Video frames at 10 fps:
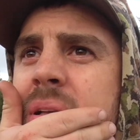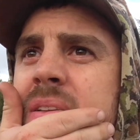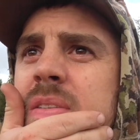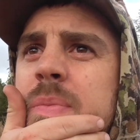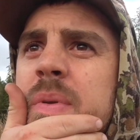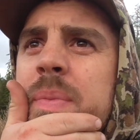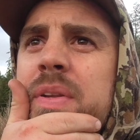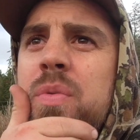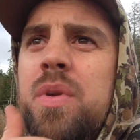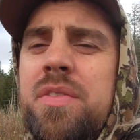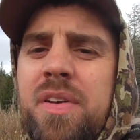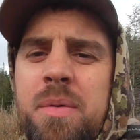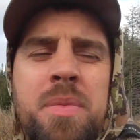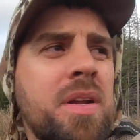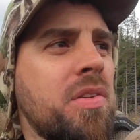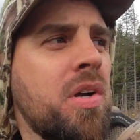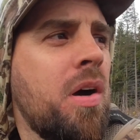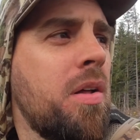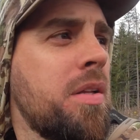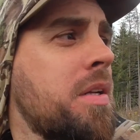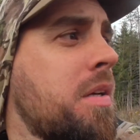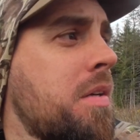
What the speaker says: Spent about 25 minutes calling.